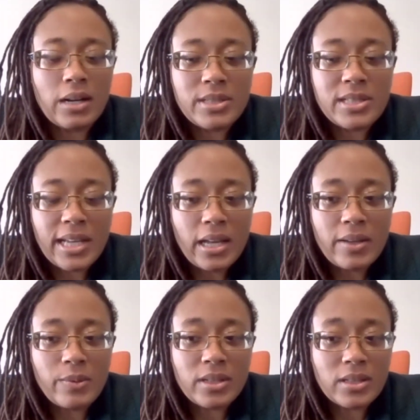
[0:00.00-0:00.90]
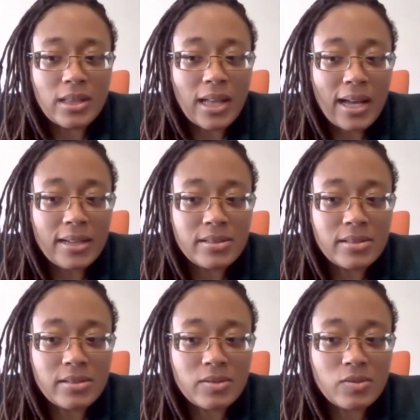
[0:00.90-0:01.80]
I would say within the
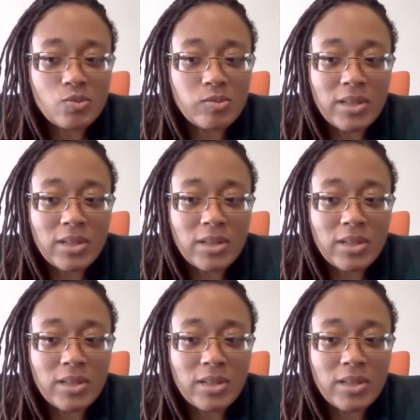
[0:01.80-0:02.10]
last